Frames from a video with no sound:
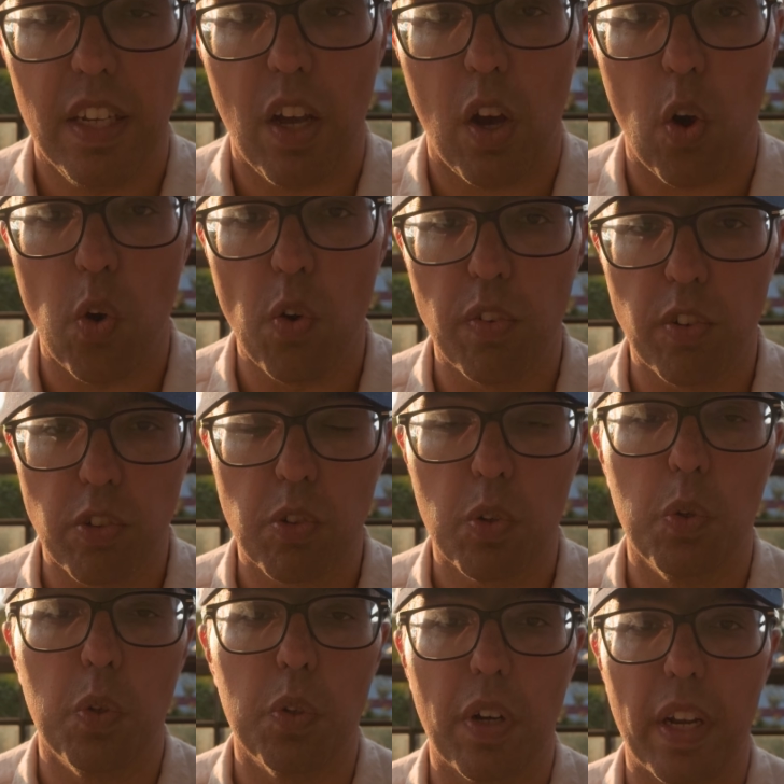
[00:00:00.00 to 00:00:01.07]

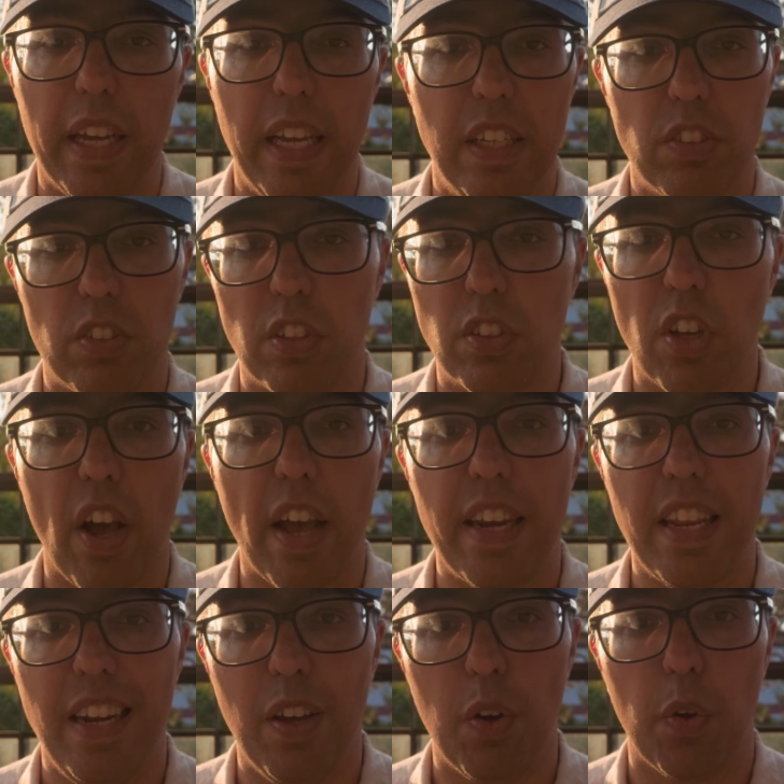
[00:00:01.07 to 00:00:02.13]
Overall, it's a
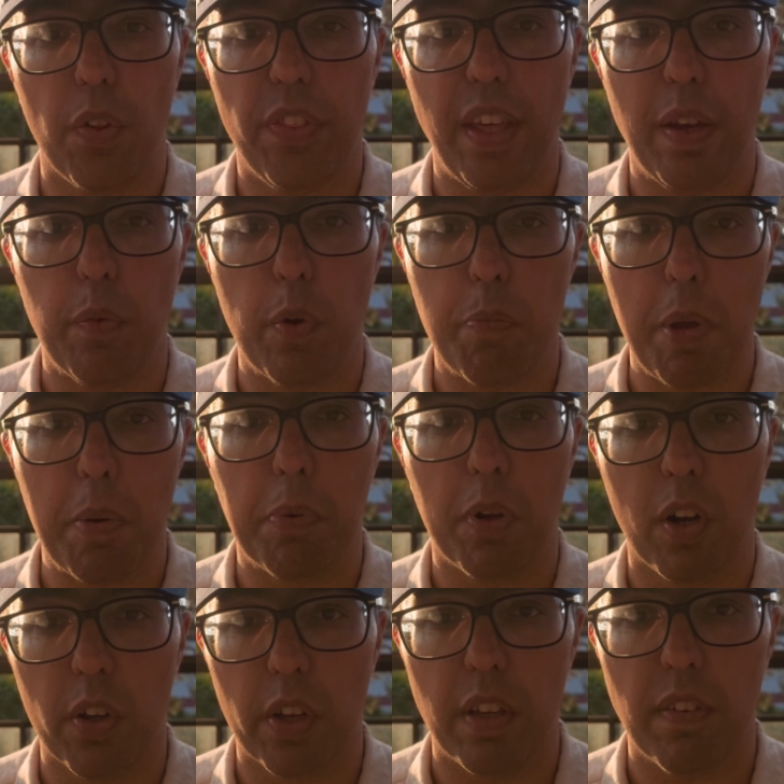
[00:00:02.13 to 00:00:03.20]
tiny little thing which people are
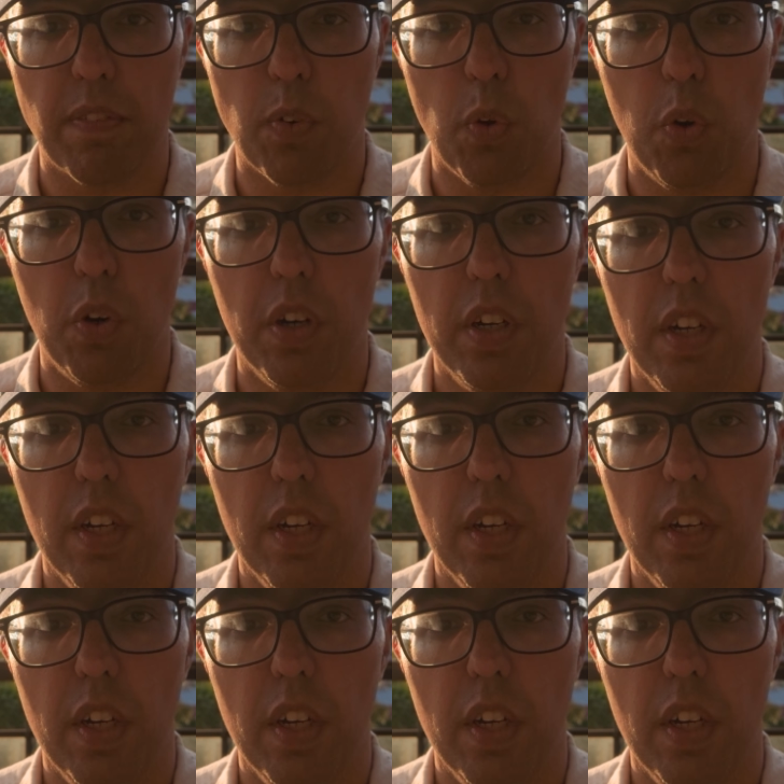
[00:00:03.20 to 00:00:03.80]
looking for